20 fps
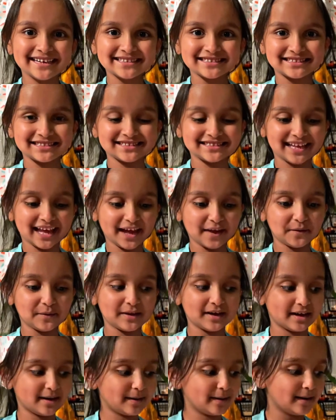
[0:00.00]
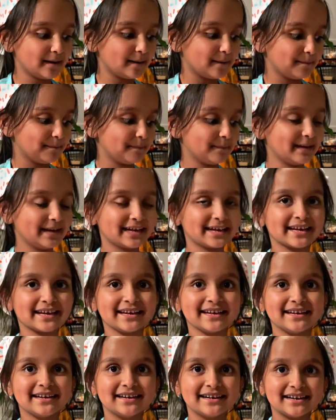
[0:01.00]
Today we are
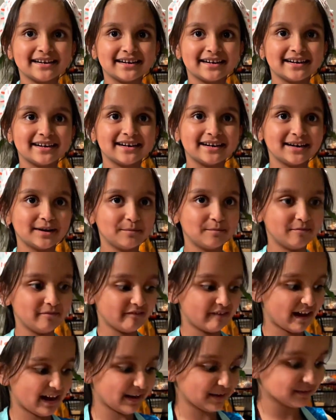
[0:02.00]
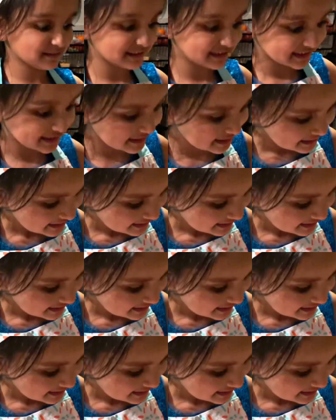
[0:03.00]
making a brownie.